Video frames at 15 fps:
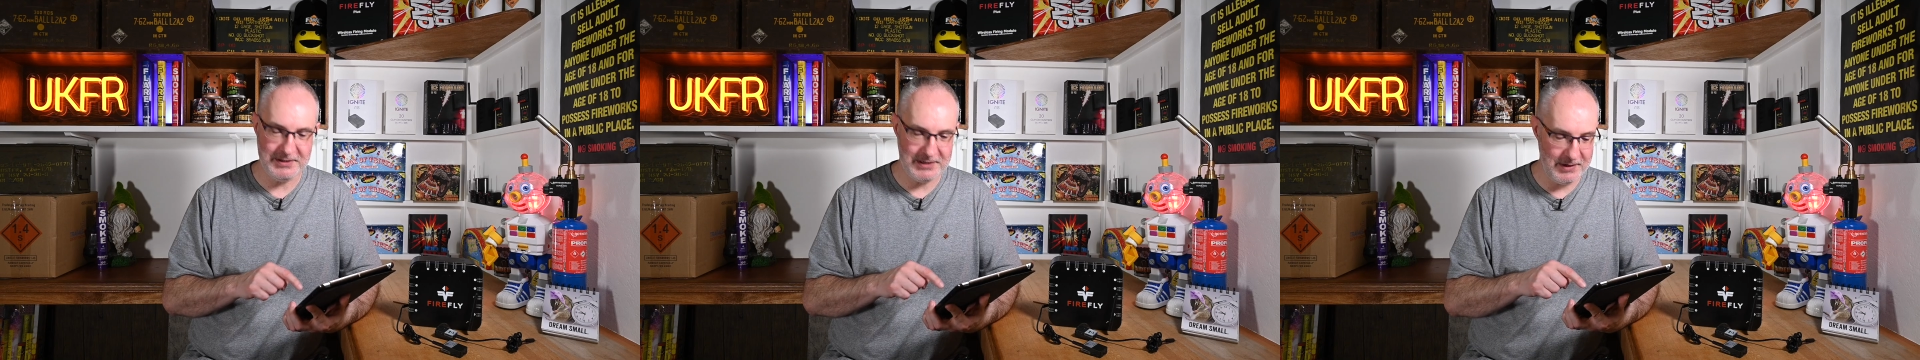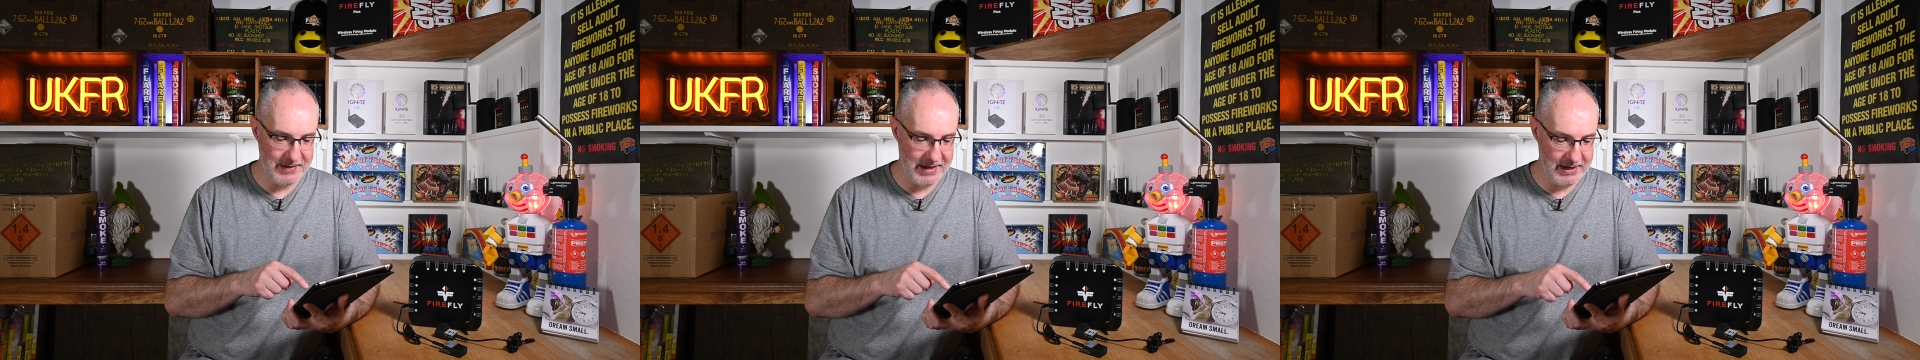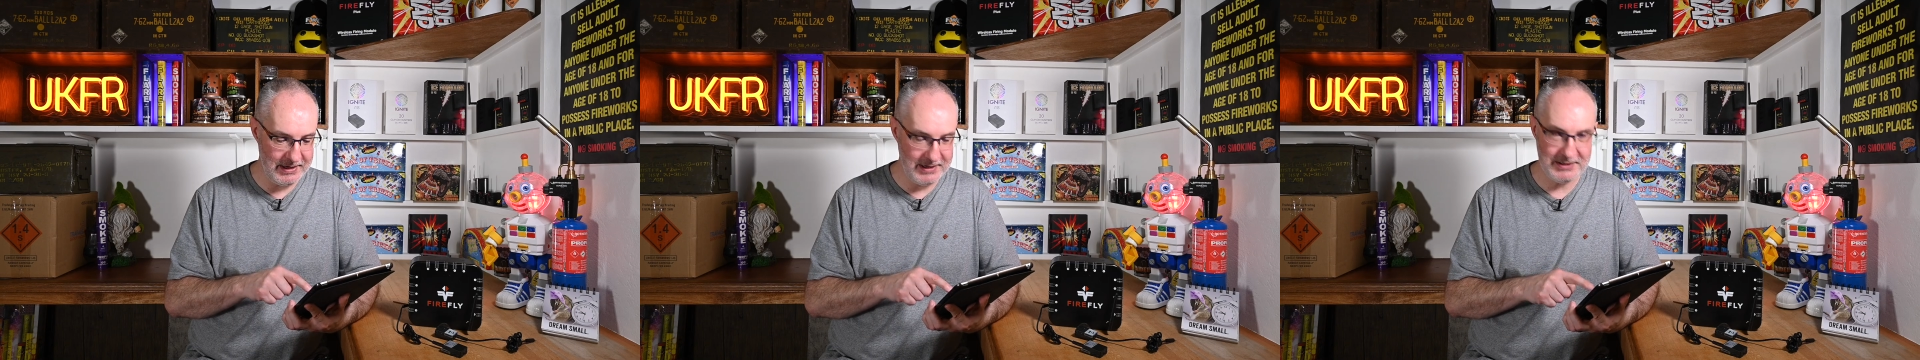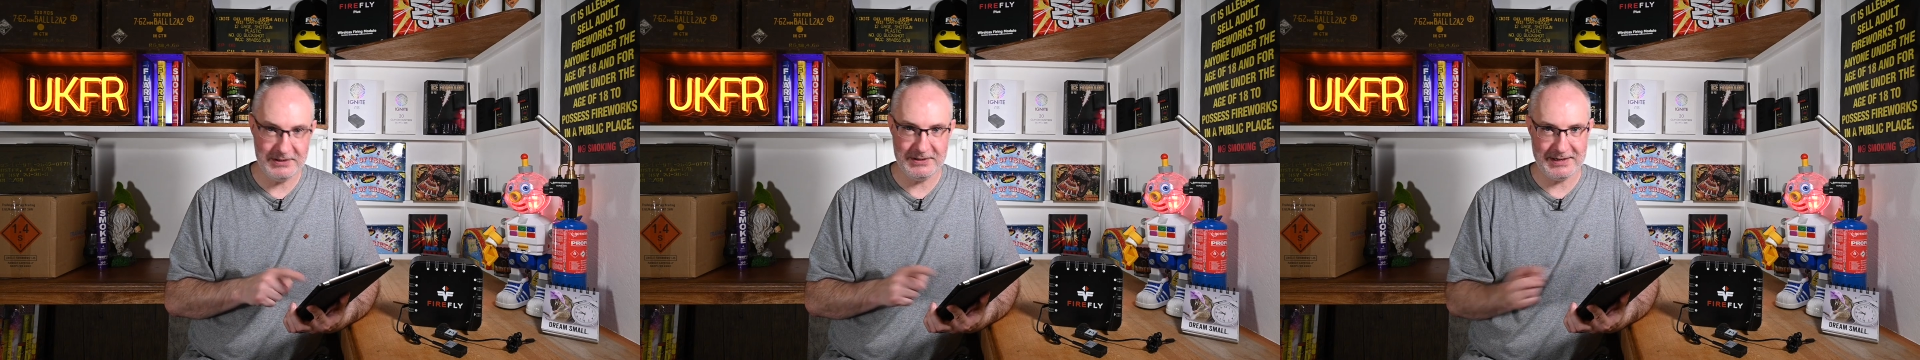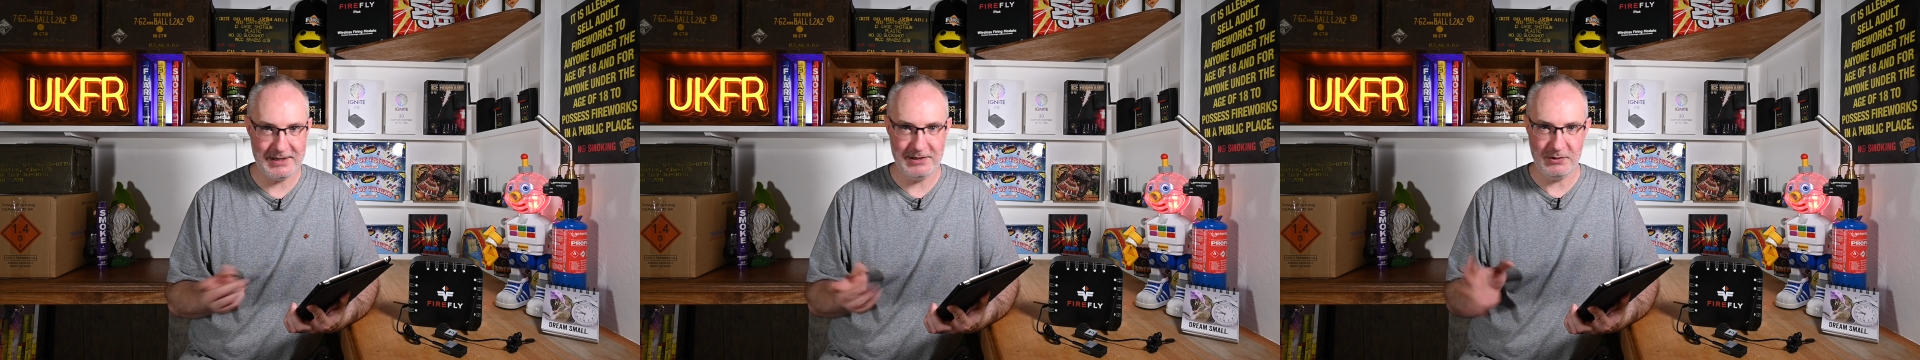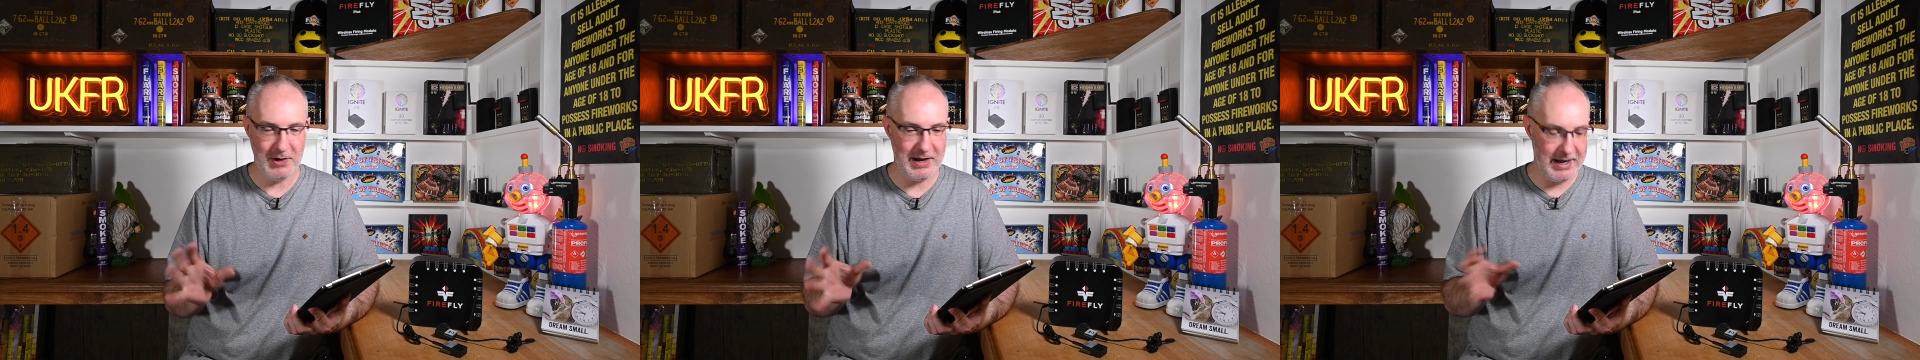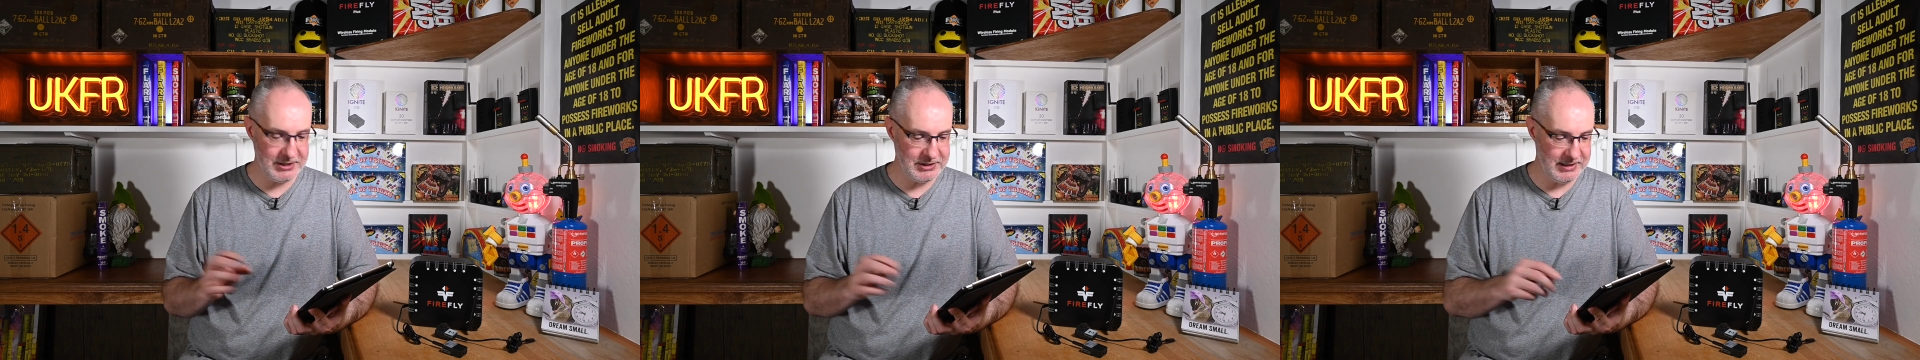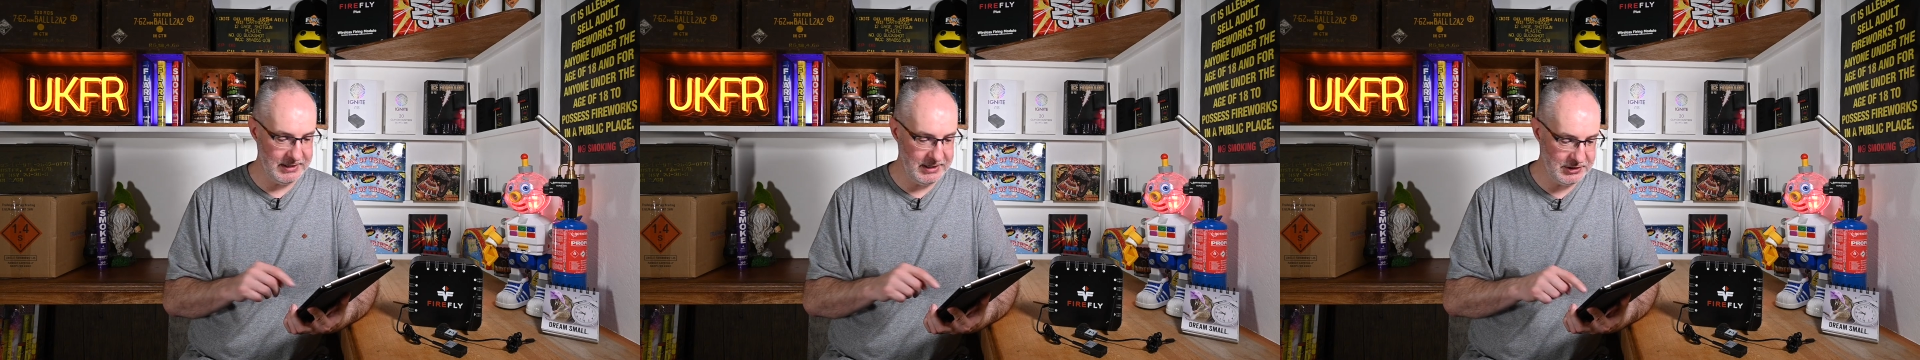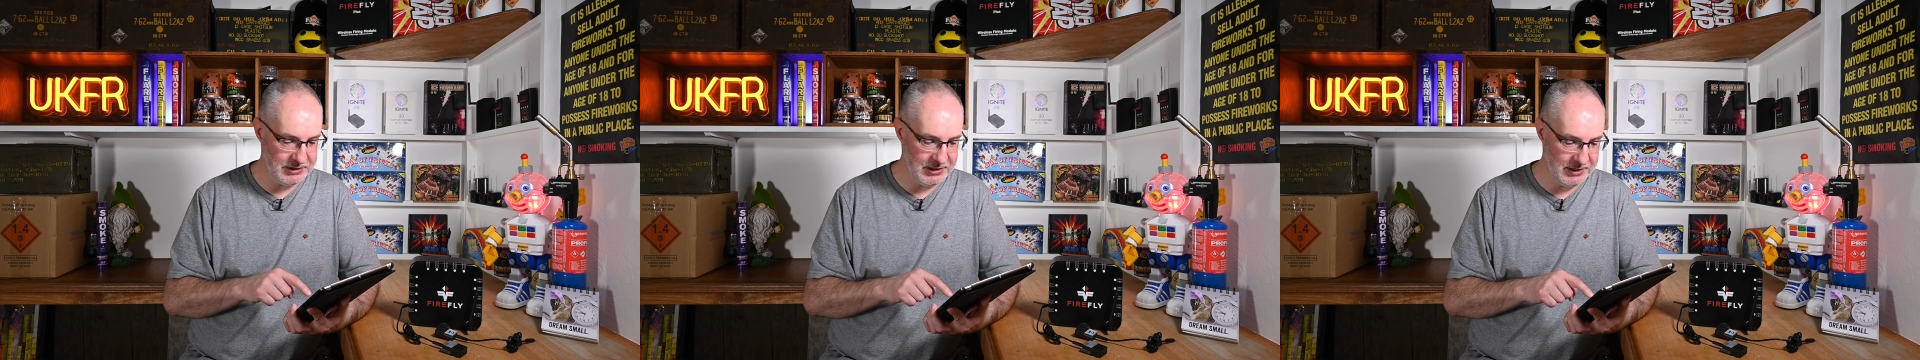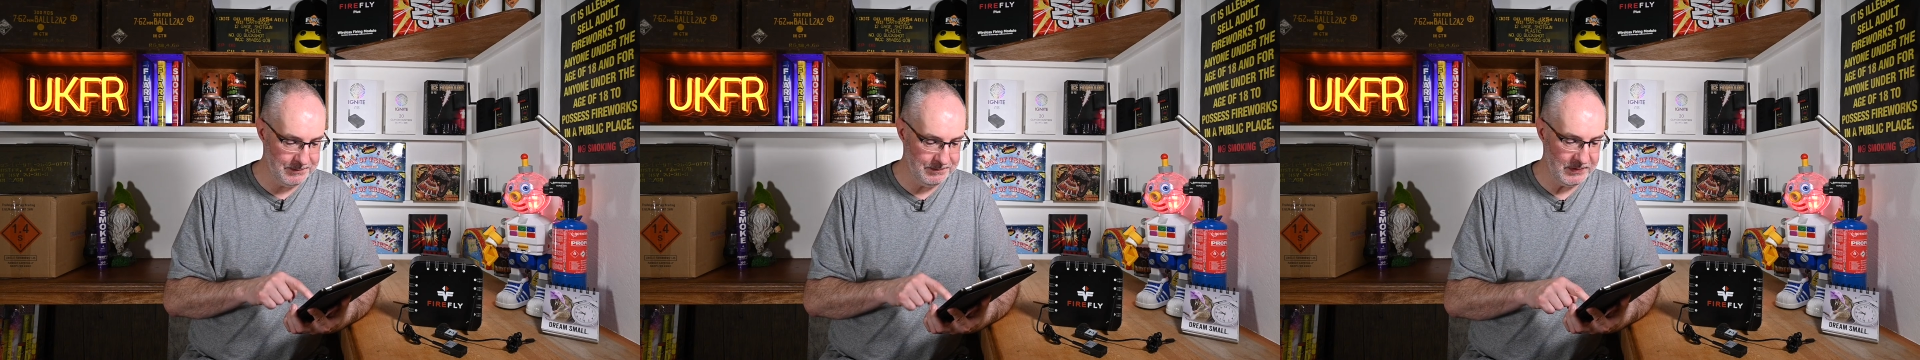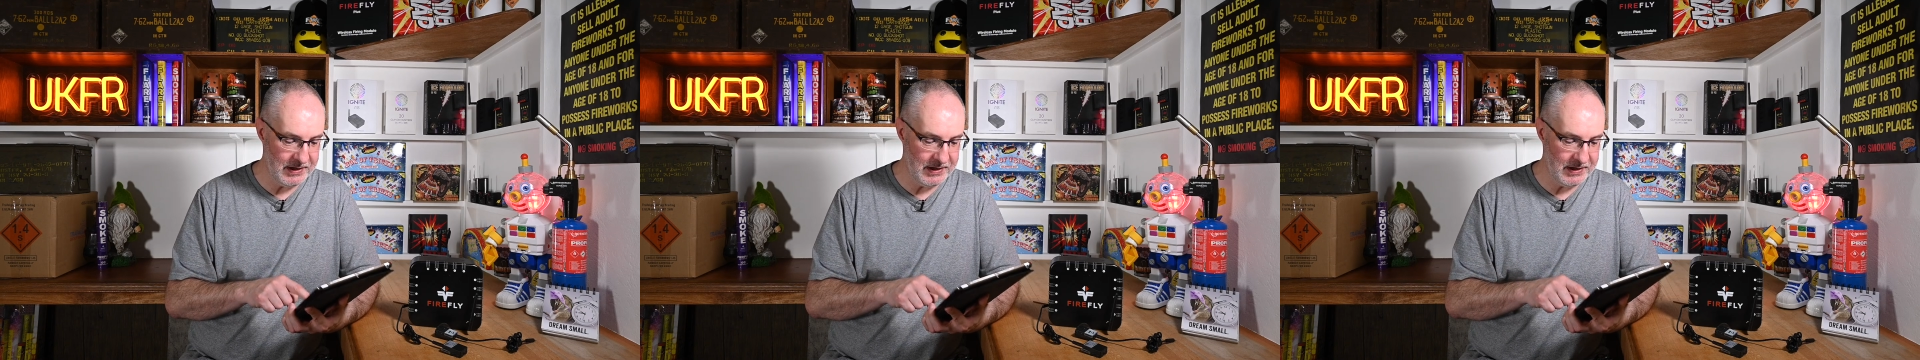so that's not actually an issue.